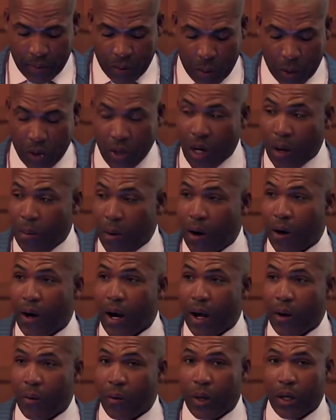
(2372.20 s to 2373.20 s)
which I'm all
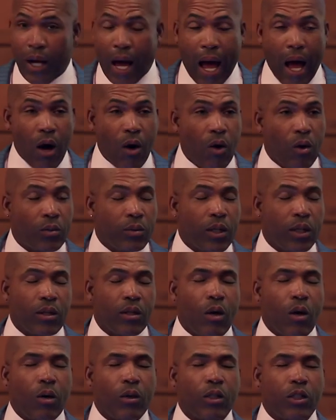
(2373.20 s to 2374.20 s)
right with. I hope that
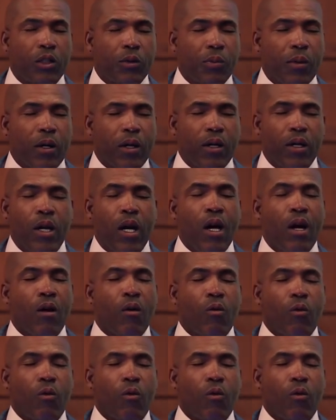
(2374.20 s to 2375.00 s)
the Holy Spirit